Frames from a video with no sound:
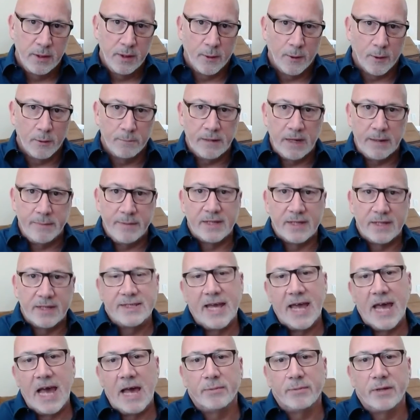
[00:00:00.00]
or maybe a
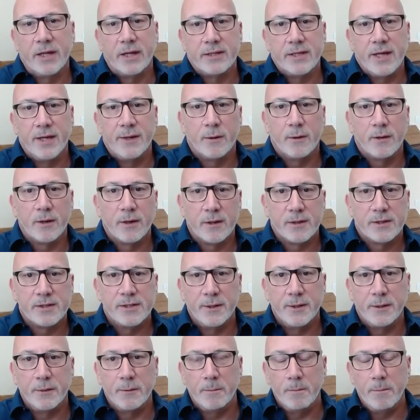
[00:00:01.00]
tablet in order
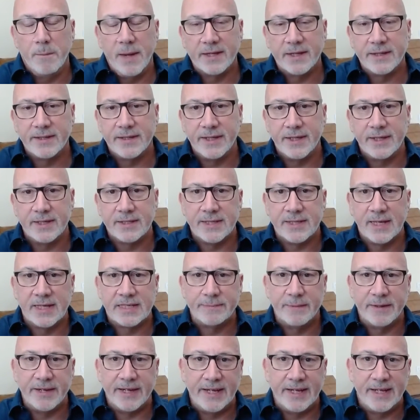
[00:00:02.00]
to make the
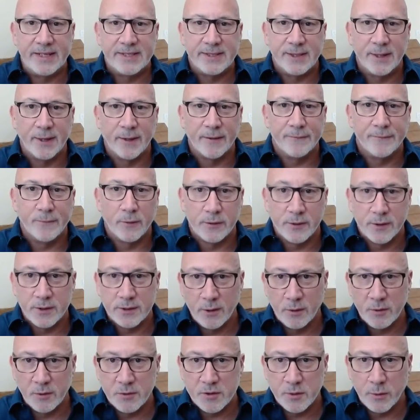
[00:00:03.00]
assessment easier for the
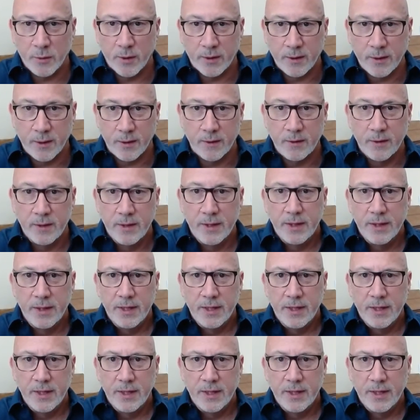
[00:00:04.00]
social worker